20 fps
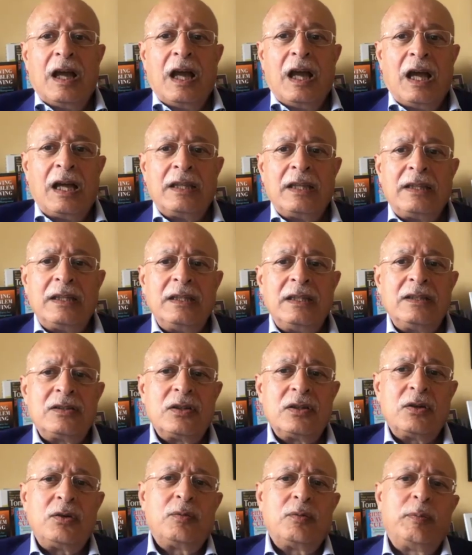I think
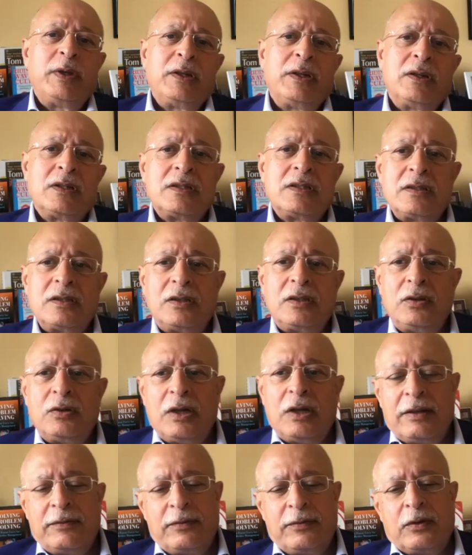so, because you
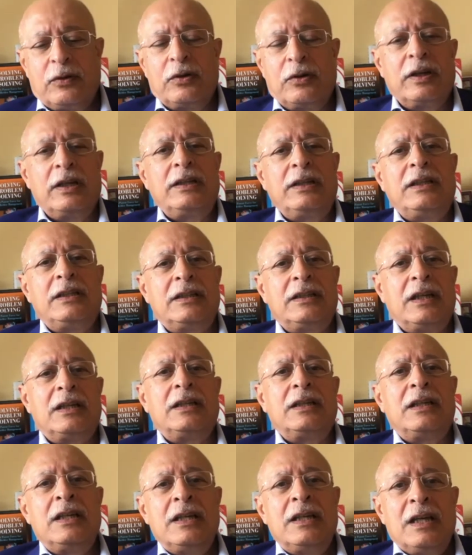have already
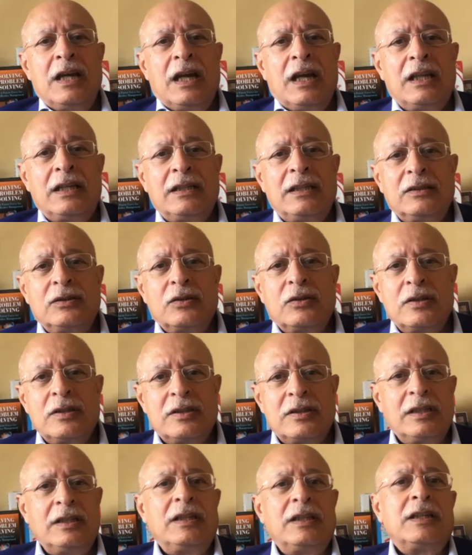done and
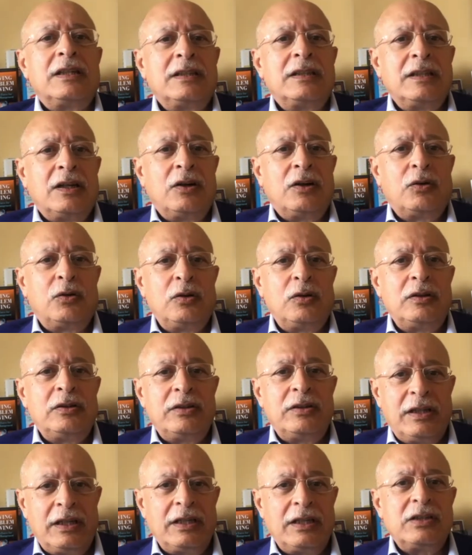considered the whole
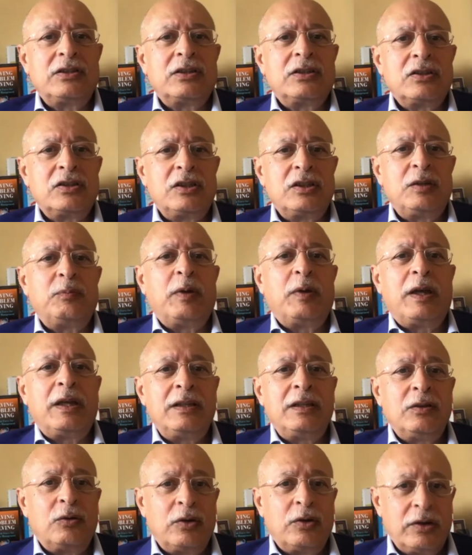relationship
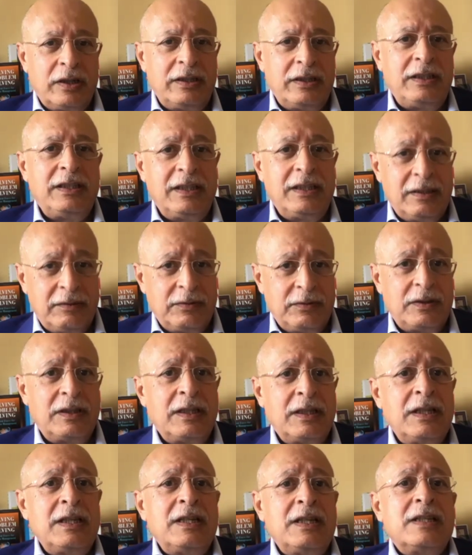and already given
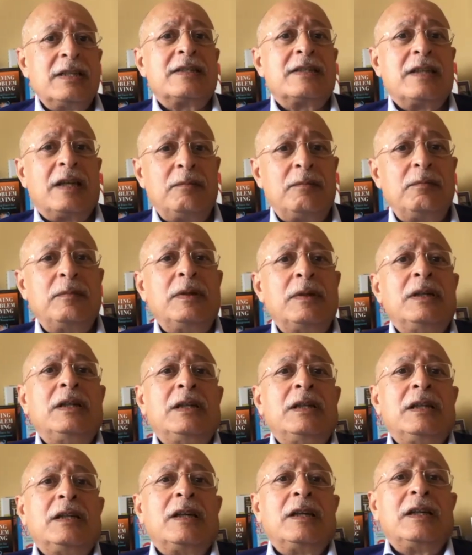some
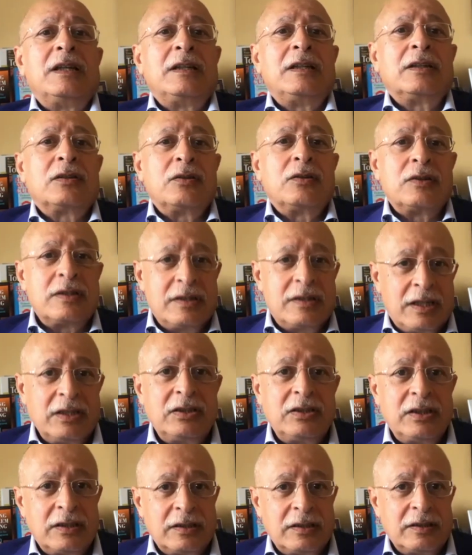
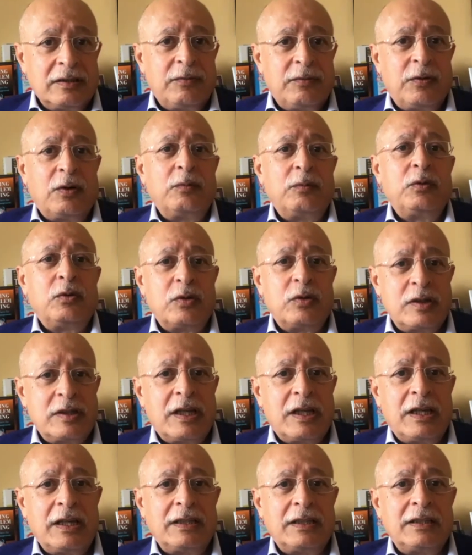concession from your
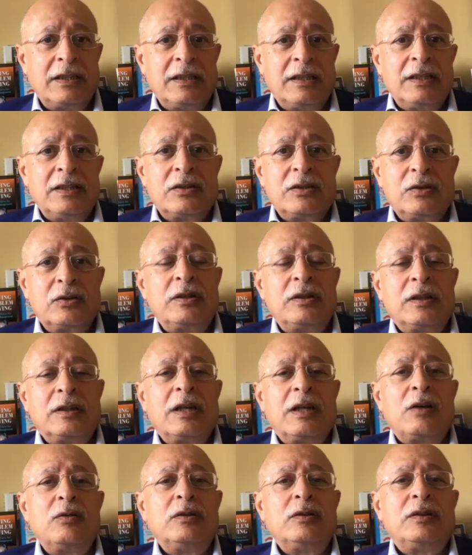side. So the
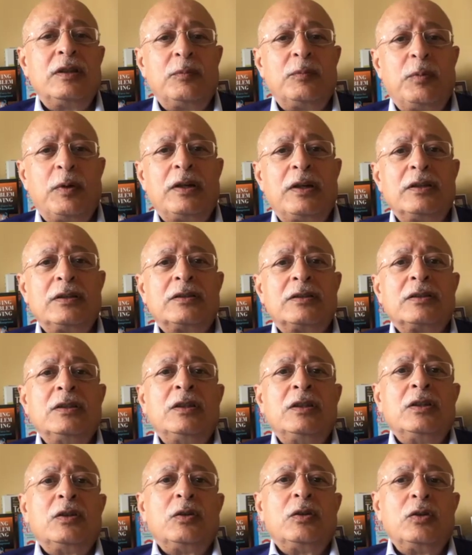counterpart,
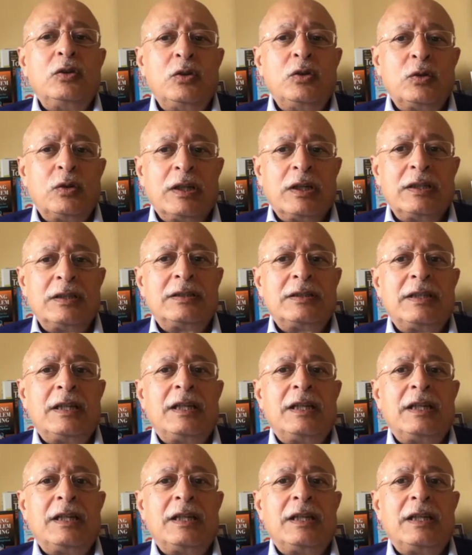you can